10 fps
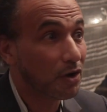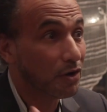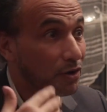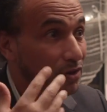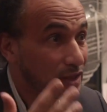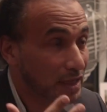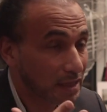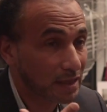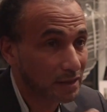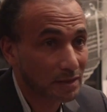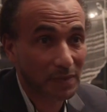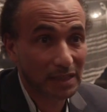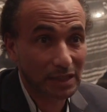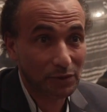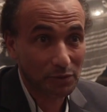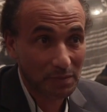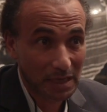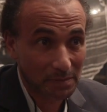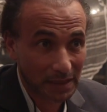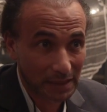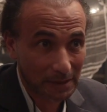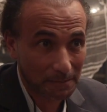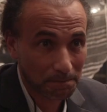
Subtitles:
or thinking that money could make money.